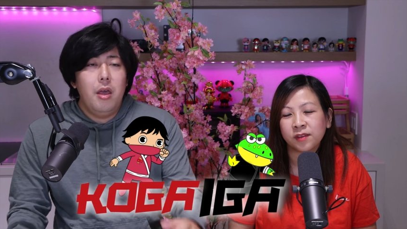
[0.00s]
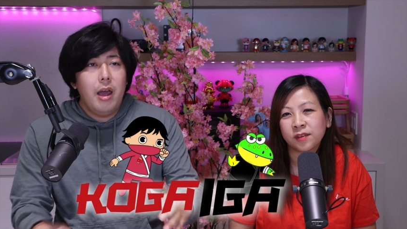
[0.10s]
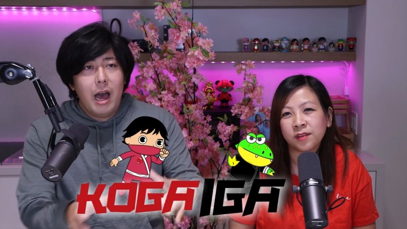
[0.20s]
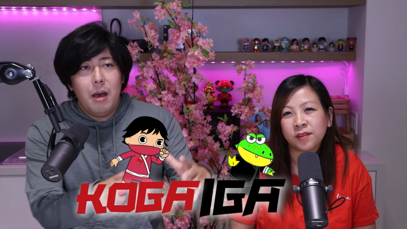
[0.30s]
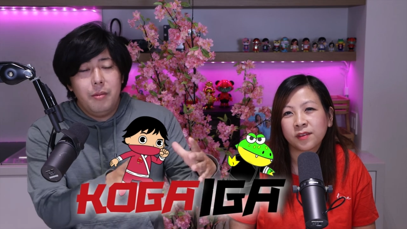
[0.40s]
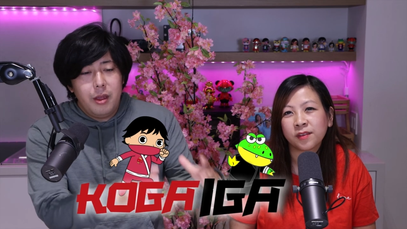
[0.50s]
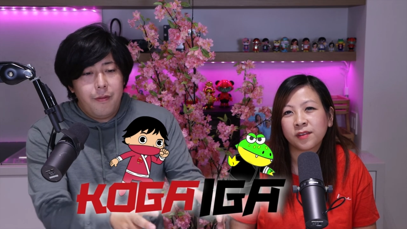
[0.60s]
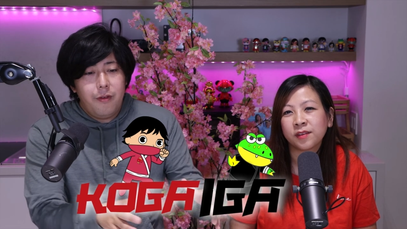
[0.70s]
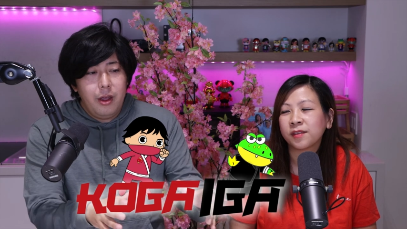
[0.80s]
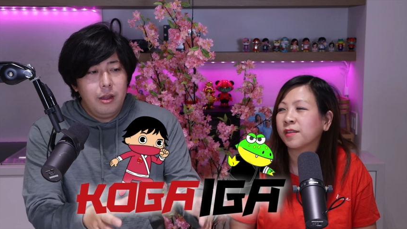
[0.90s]
Speaker 1: they have
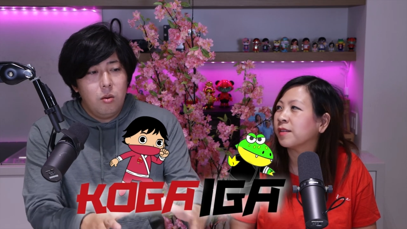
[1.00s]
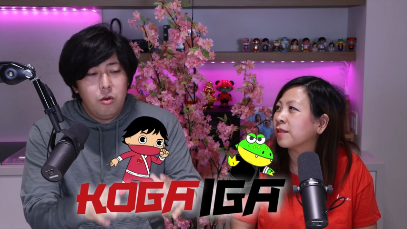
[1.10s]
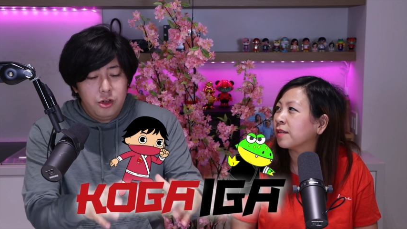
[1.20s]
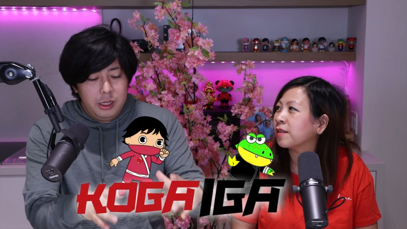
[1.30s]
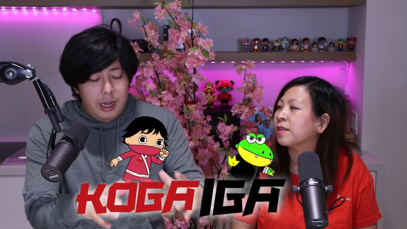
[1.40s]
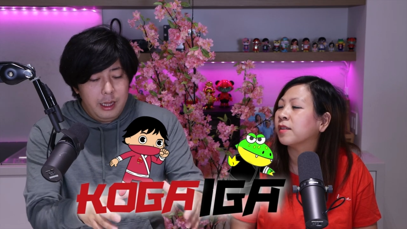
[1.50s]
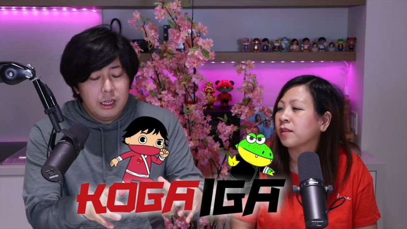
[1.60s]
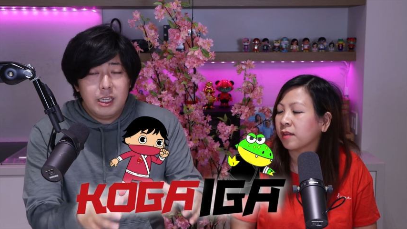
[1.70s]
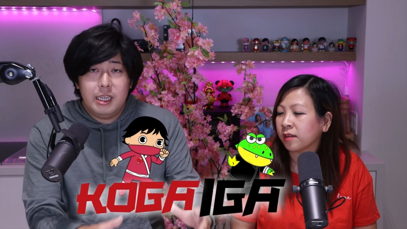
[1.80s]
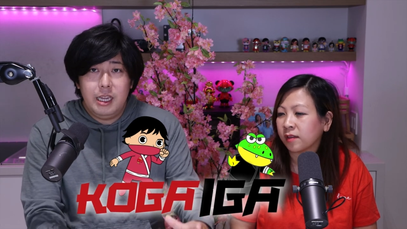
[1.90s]
different
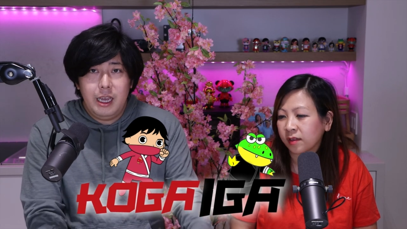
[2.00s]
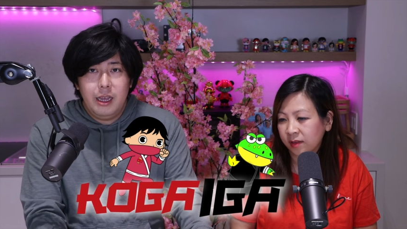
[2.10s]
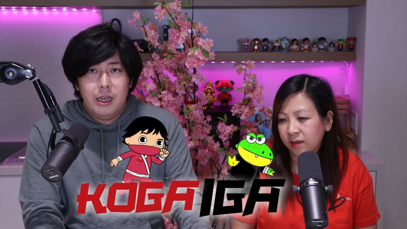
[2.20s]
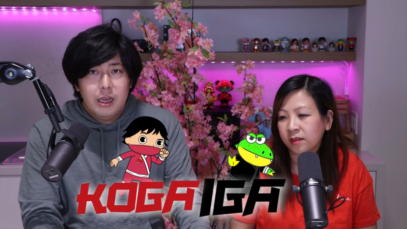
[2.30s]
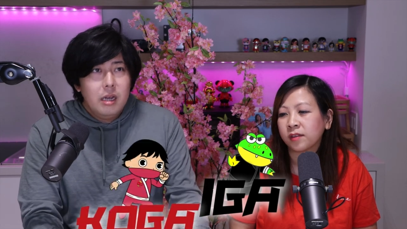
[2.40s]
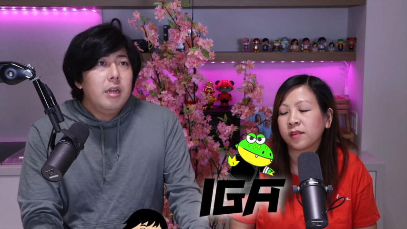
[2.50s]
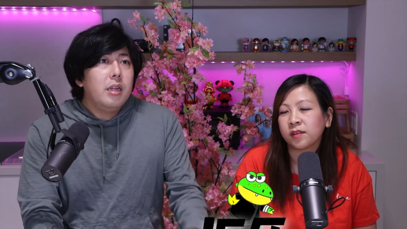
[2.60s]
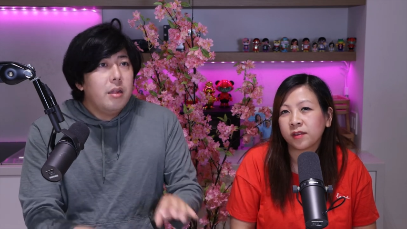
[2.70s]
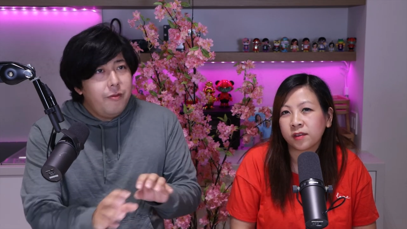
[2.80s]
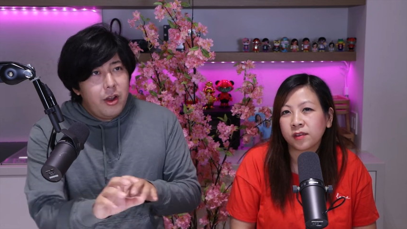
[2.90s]
originated city,
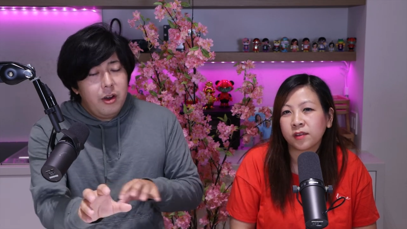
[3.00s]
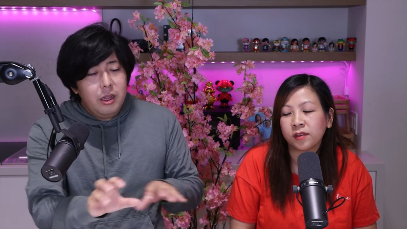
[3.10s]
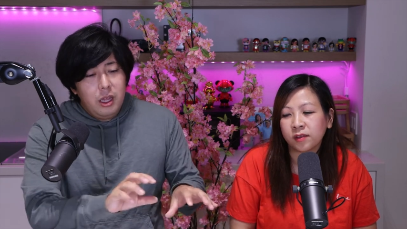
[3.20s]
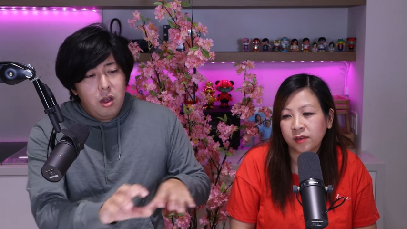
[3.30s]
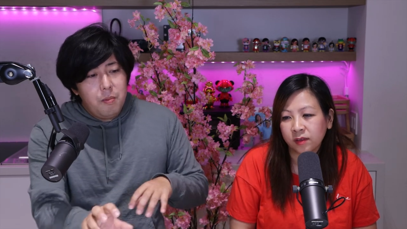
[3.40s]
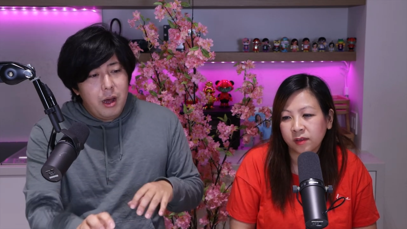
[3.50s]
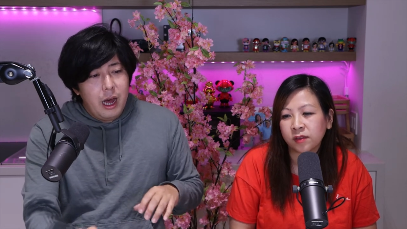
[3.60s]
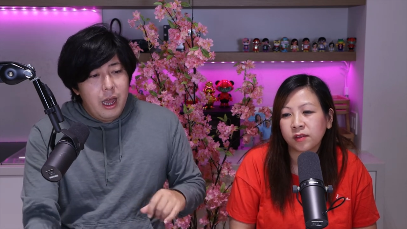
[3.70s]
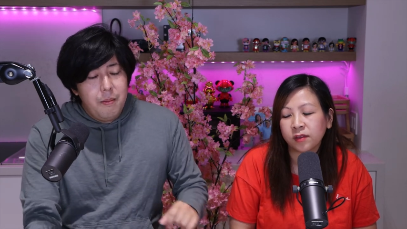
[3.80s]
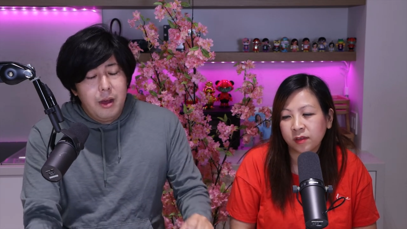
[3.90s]
very
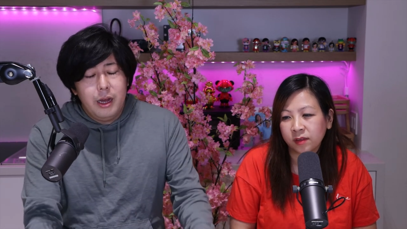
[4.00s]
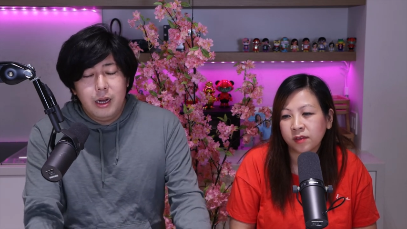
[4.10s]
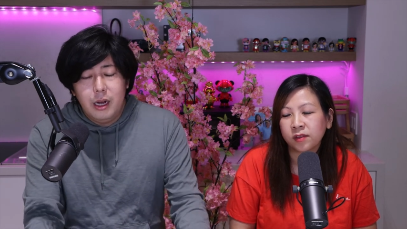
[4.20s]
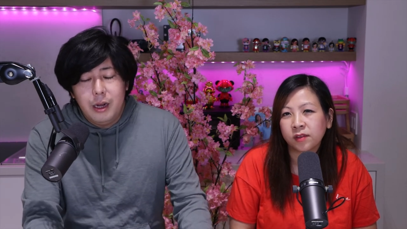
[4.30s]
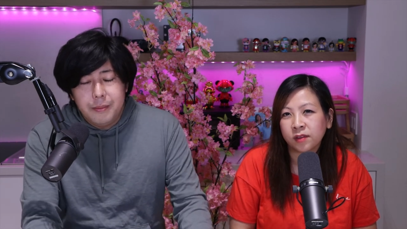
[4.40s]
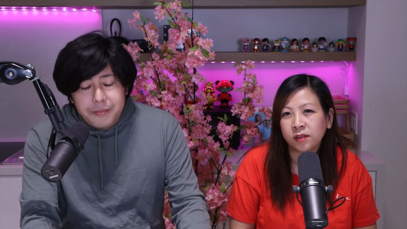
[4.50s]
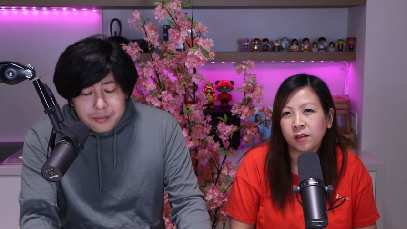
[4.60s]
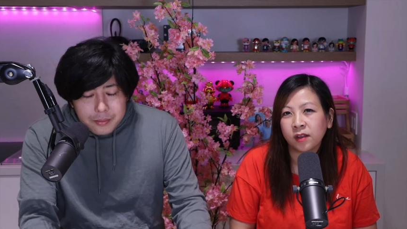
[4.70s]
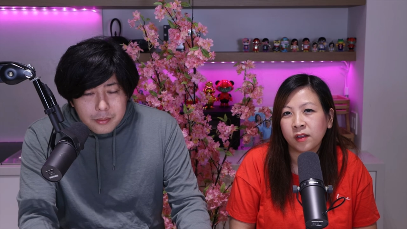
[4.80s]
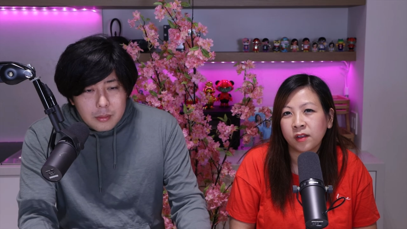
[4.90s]
nearby, but um,
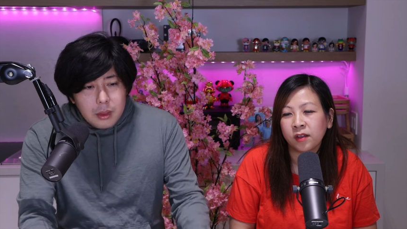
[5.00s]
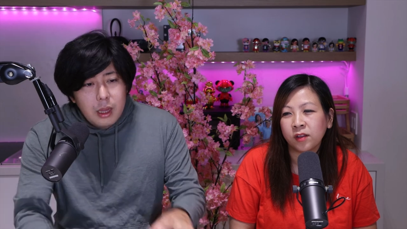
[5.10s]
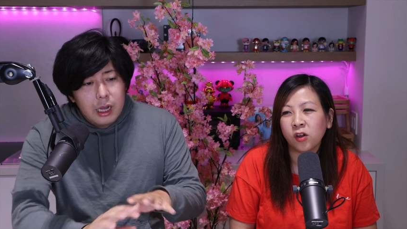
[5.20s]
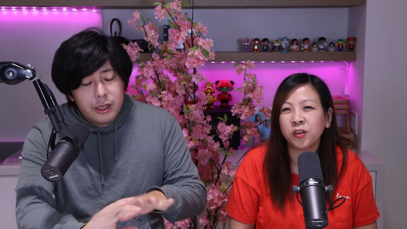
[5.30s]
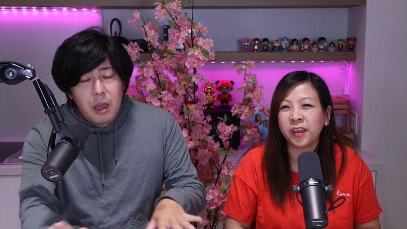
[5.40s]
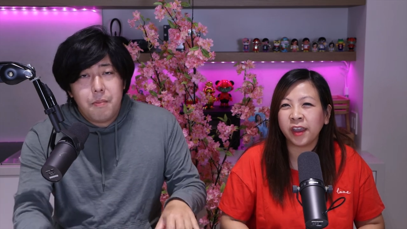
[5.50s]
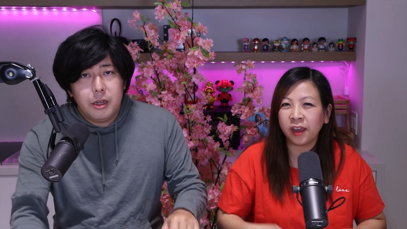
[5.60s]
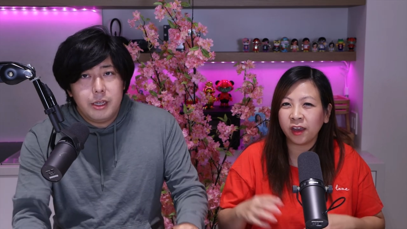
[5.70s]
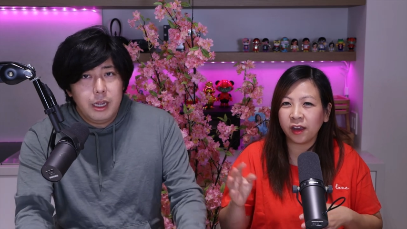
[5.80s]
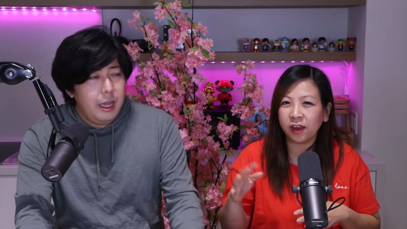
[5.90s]
are separate
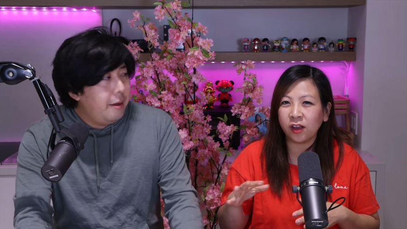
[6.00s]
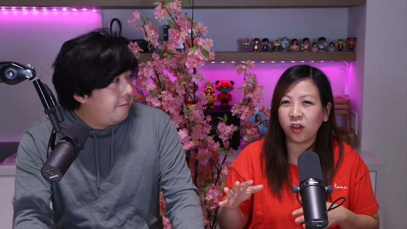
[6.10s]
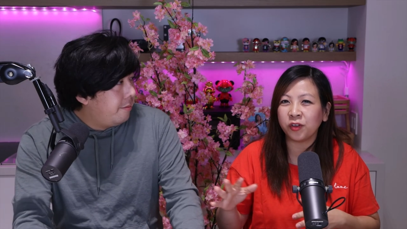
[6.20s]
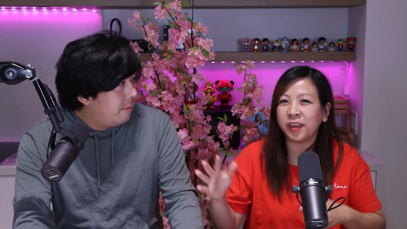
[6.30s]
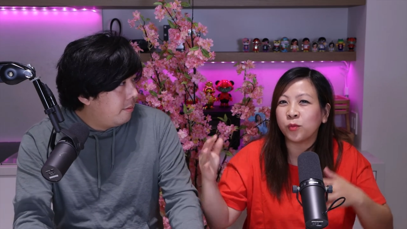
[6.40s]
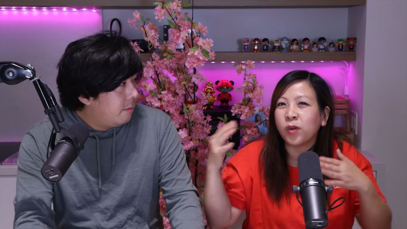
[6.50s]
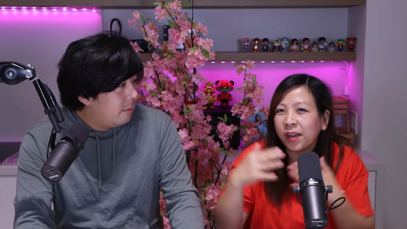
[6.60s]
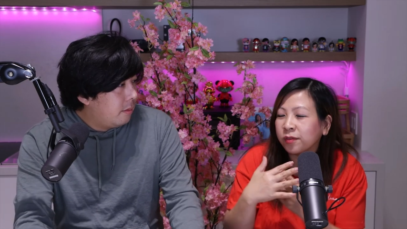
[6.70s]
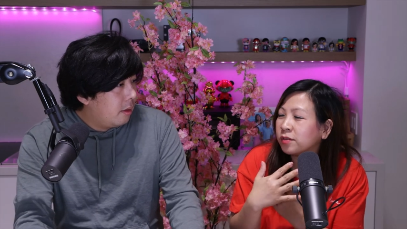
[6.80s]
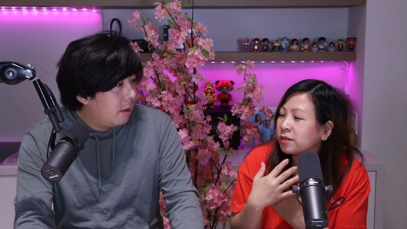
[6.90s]
they, city.
Speaker 2: Are they
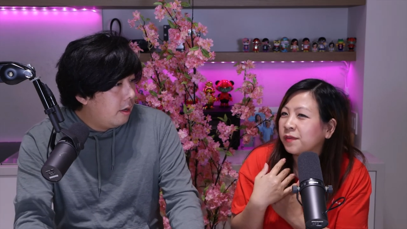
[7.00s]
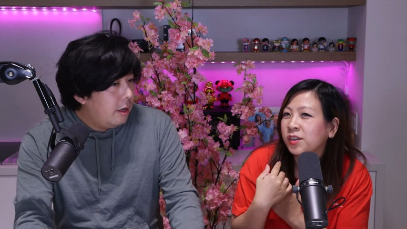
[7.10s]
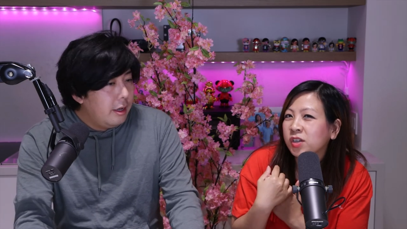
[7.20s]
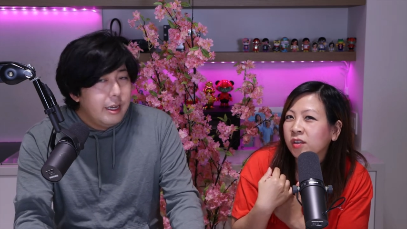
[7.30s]
rivals of each